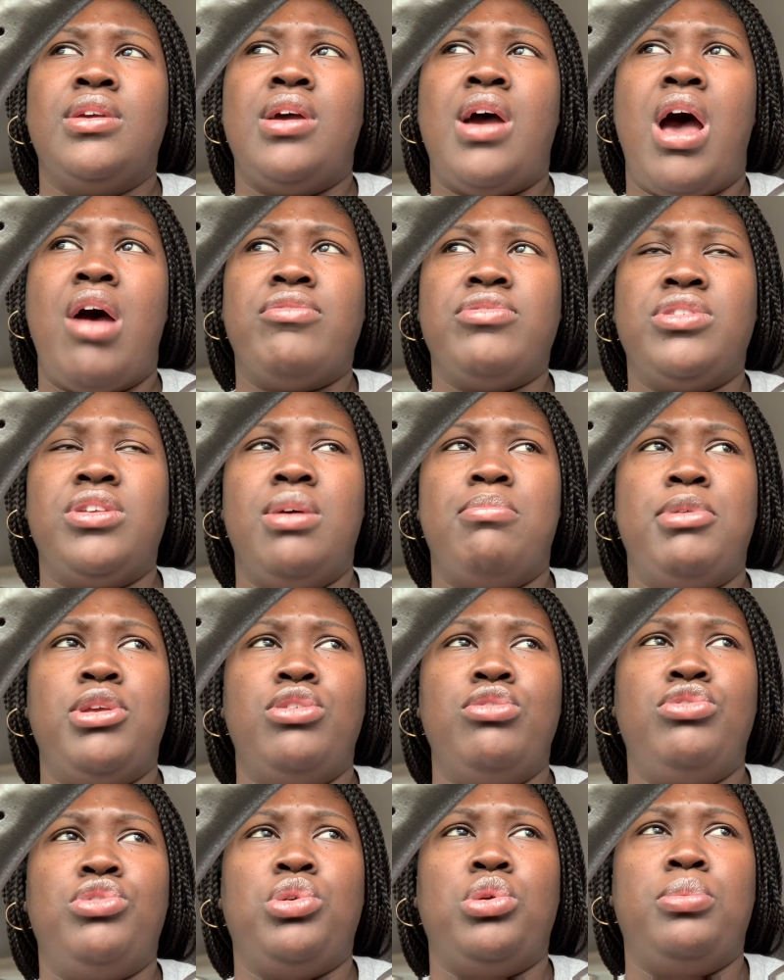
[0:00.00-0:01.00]
obviously I'm a
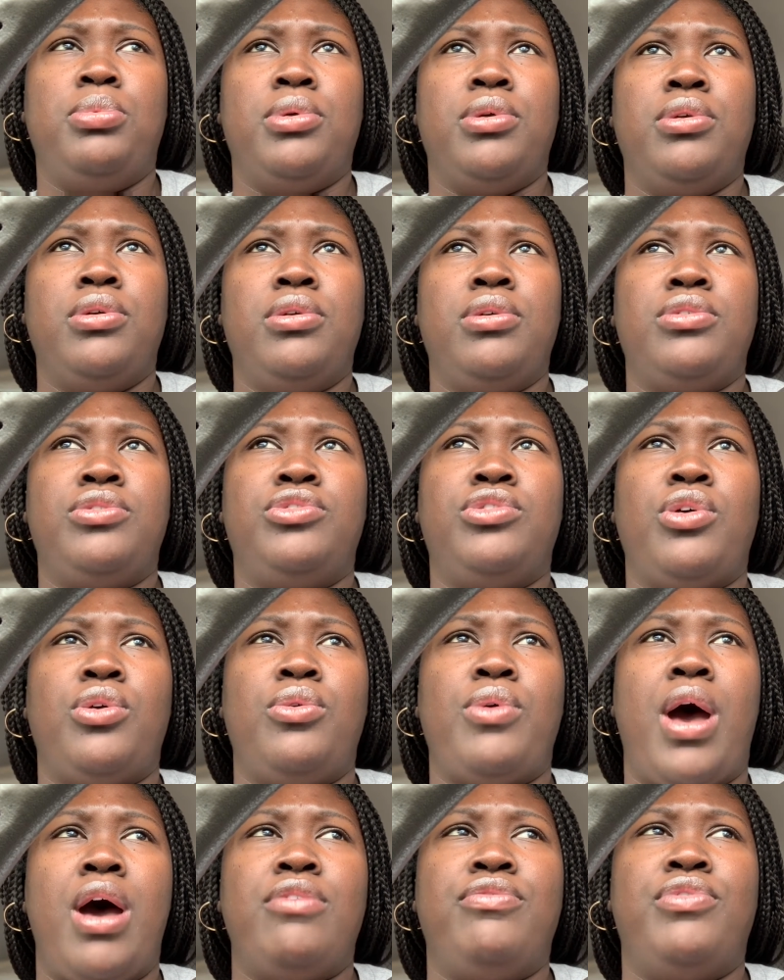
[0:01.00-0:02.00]
YouTuber, so
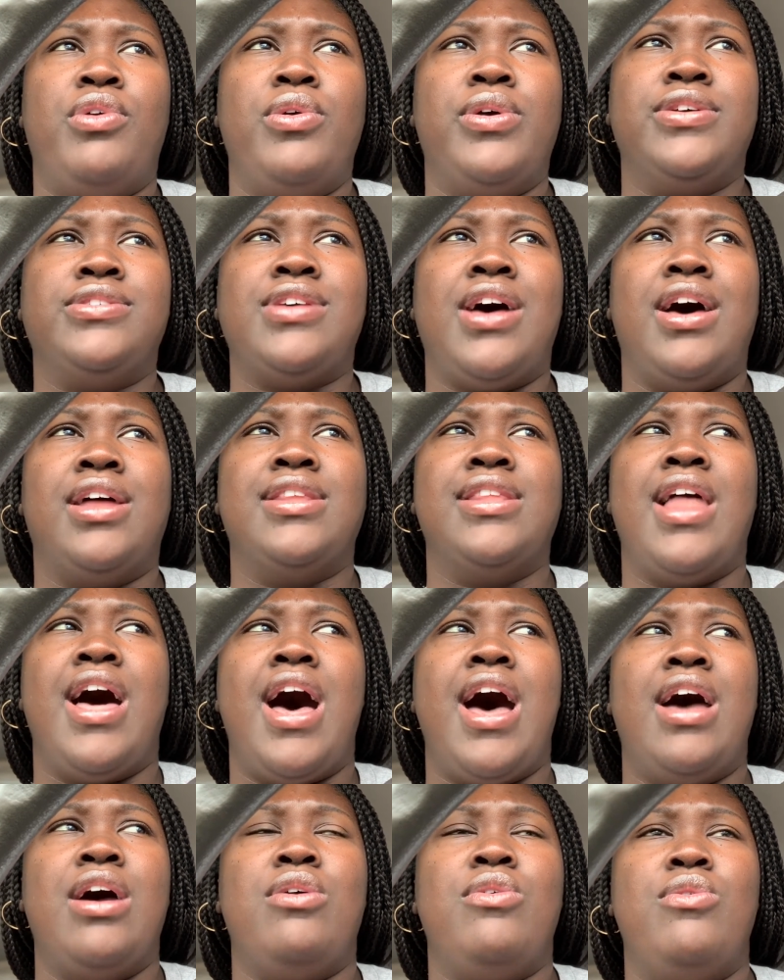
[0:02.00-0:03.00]
I focus a
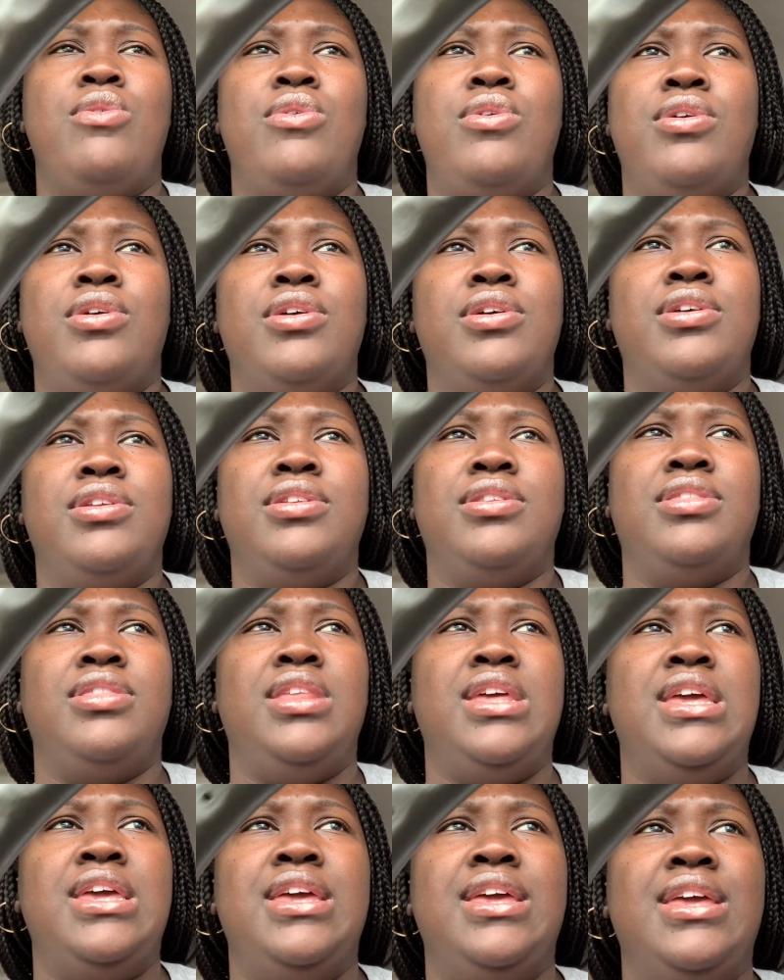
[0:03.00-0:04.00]
lot on
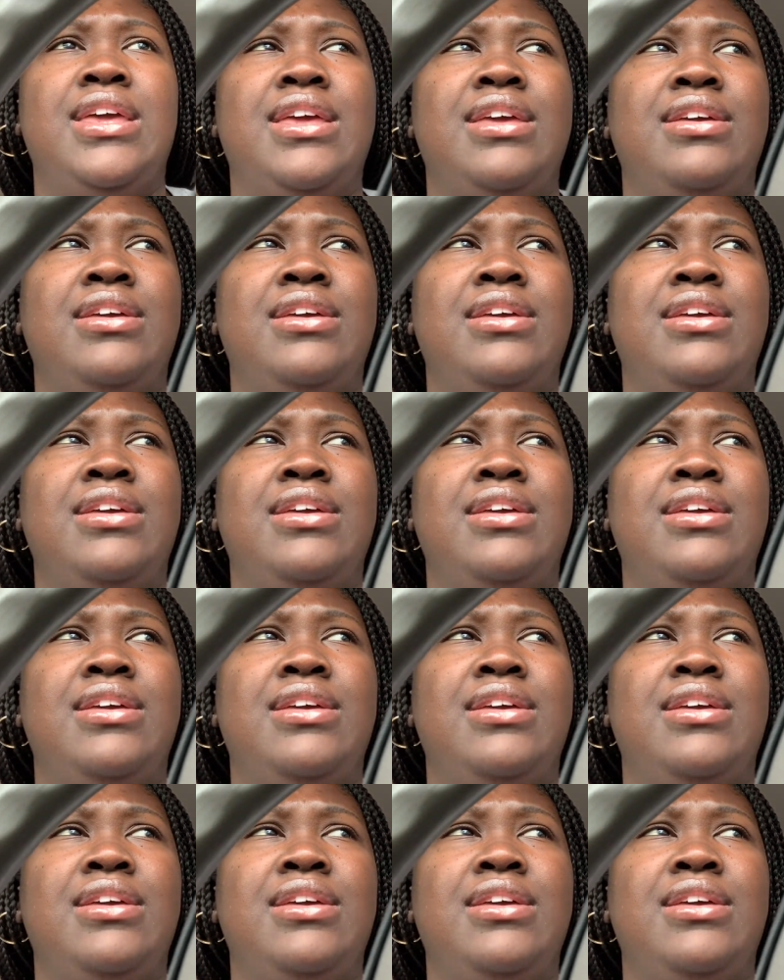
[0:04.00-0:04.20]
the